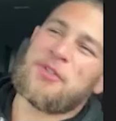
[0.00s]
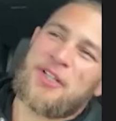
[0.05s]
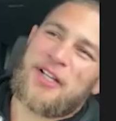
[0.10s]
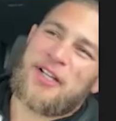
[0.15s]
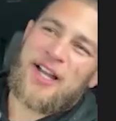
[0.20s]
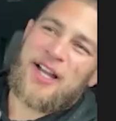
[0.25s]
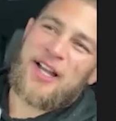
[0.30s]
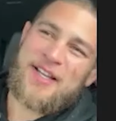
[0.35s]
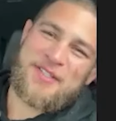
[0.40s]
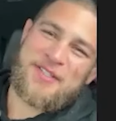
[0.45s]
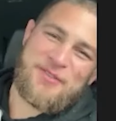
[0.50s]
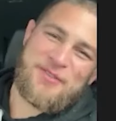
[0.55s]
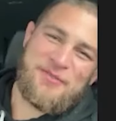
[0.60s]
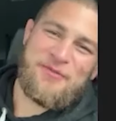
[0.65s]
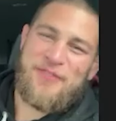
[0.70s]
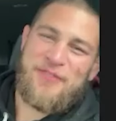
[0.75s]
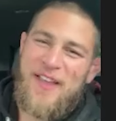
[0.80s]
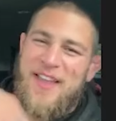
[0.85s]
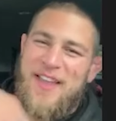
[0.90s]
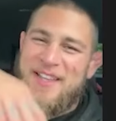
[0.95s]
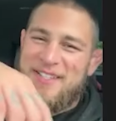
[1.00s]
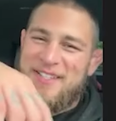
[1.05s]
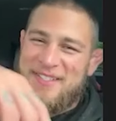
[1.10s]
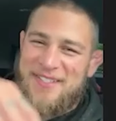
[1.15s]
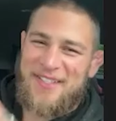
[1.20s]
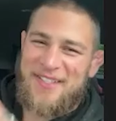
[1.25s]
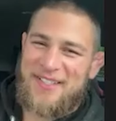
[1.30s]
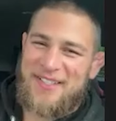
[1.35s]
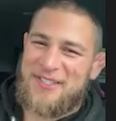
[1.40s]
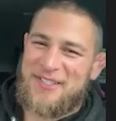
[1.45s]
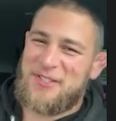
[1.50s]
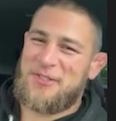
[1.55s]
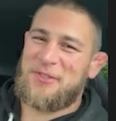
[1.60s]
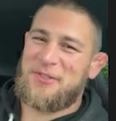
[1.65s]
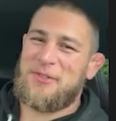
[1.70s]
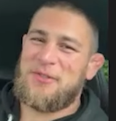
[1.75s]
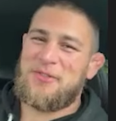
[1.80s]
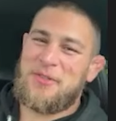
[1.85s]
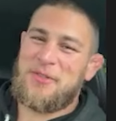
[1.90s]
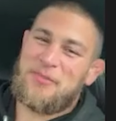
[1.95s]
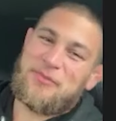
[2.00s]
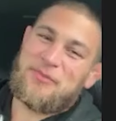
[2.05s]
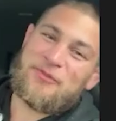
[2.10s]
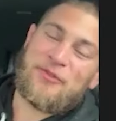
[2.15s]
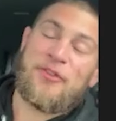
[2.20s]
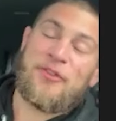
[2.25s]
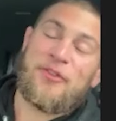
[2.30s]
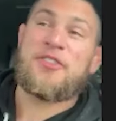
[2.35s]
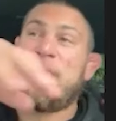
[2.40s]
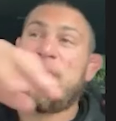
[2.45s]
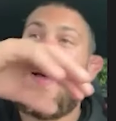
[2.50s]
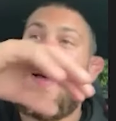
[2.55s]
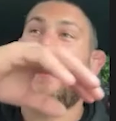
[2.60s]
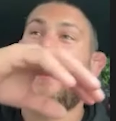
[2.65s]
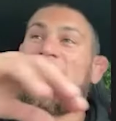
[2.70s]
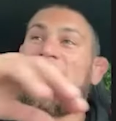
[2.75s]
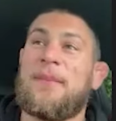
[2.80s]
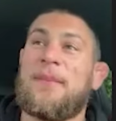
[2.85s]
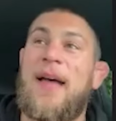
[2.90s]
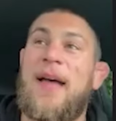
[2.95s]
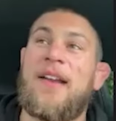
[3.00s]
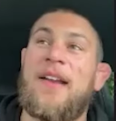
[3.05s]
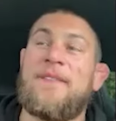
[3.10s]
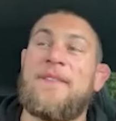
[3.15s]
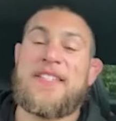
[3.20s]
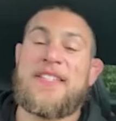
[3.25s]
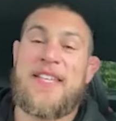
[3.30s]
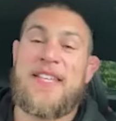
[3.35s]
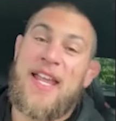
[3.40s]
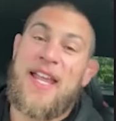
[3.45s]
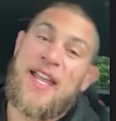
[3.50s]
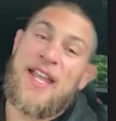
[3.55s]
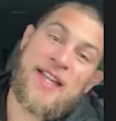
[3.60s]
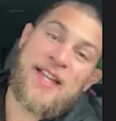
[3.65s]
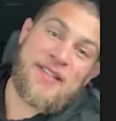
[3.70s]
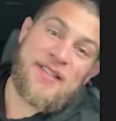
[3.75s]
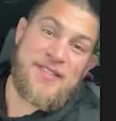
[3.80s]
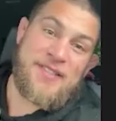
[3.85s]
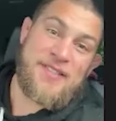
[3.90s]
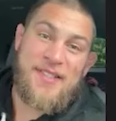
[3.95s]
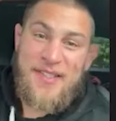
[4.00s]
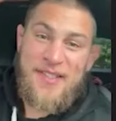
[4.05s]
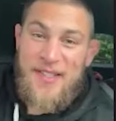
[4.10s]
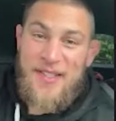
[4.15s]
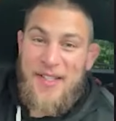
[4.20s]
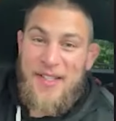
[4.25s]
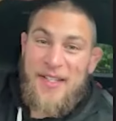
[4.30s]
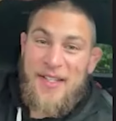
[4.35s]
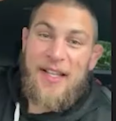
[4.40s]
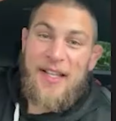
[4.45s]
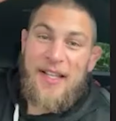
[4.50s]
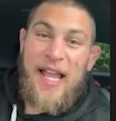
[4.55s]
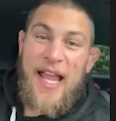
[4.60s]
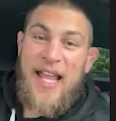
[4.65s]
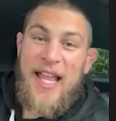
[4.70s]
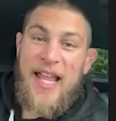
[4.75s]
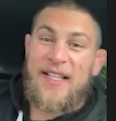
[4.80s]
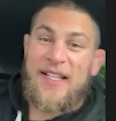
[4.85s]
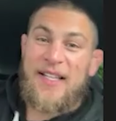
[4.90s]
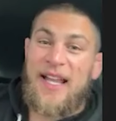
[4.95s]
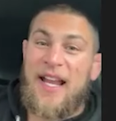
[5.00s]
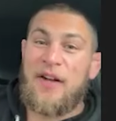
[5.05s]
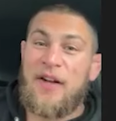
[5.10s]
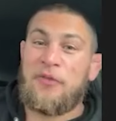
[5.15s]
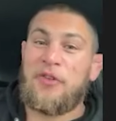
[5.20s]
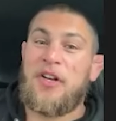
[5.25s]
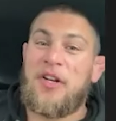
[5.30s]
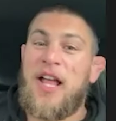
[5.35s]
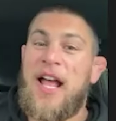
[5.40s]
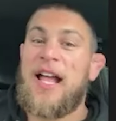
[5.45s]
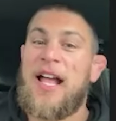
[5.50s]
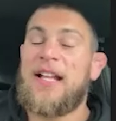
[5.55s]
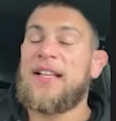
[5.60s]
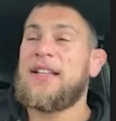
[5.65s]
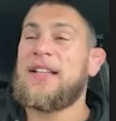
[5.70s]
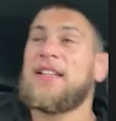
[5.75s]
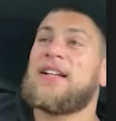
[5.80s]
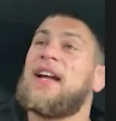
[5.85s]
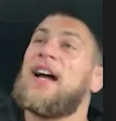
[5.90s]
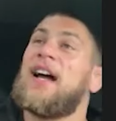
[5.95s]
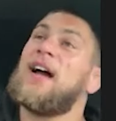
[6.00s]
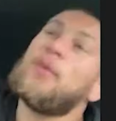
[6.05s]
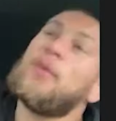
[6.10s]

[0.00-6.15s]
on the guy's face, like just threw some, smacked him out of his hands. And after that, the guy